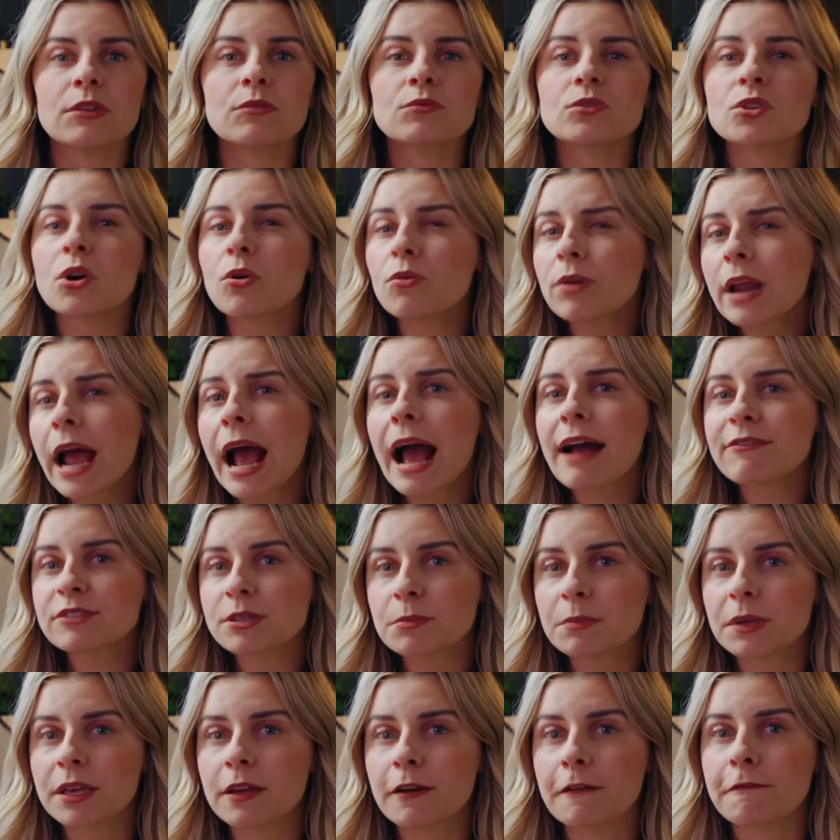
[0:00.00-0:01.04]
you don't have
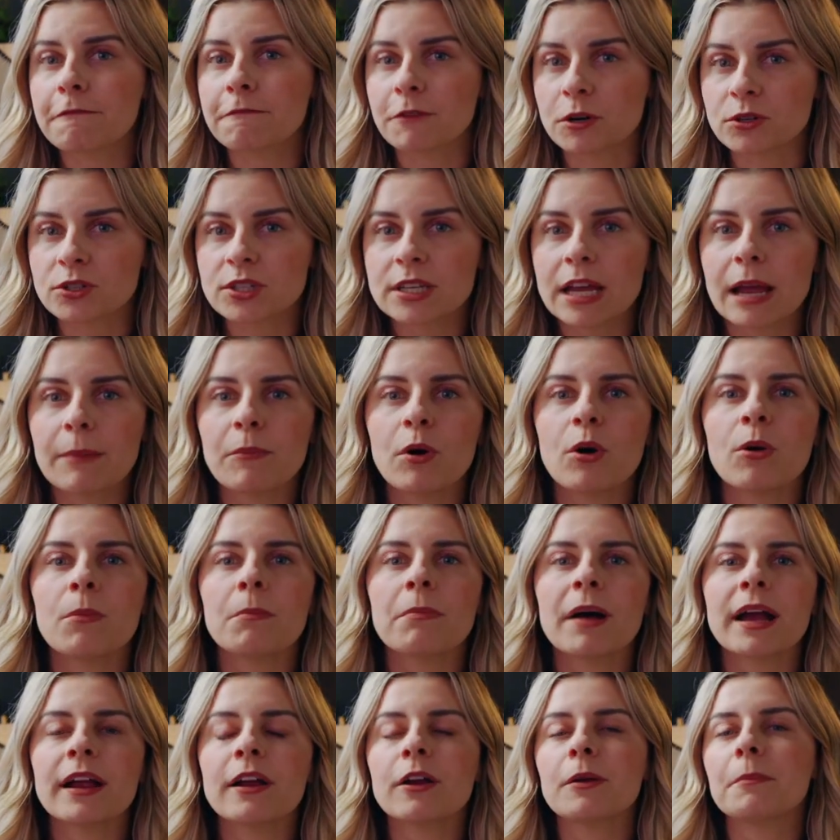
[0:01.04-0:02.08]
to be a first-time
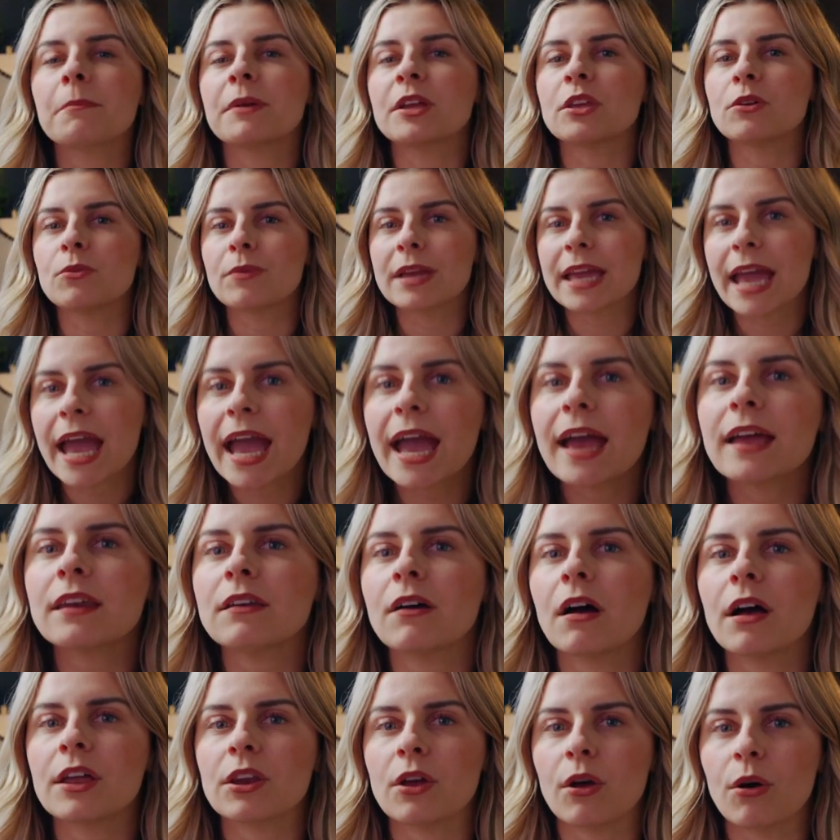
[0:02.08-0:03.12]
home buyer, but you
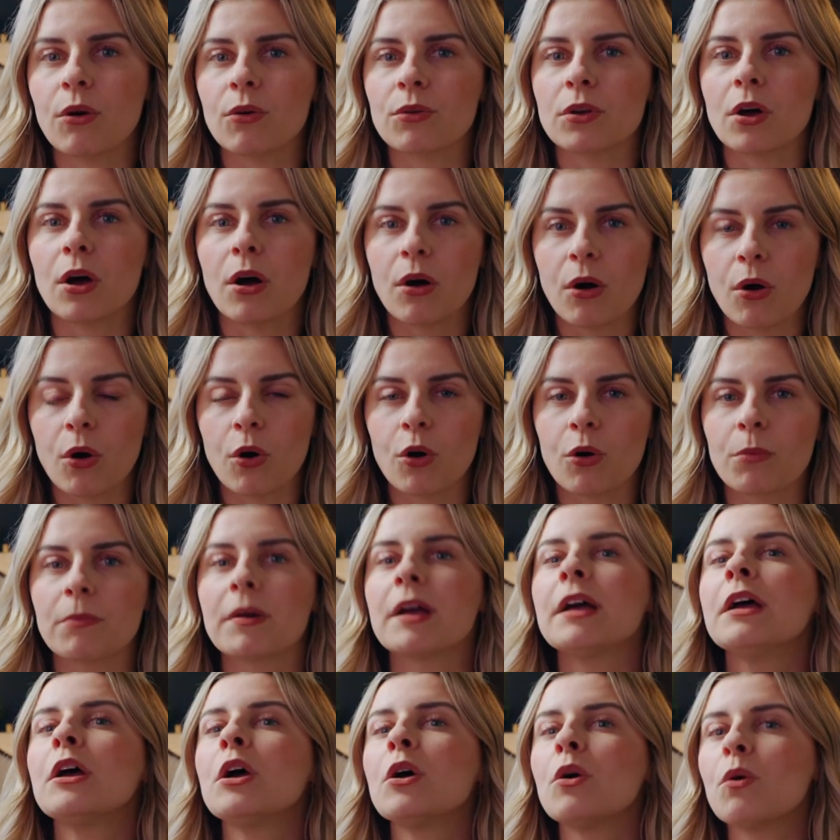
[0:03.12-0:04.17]
cannot own a home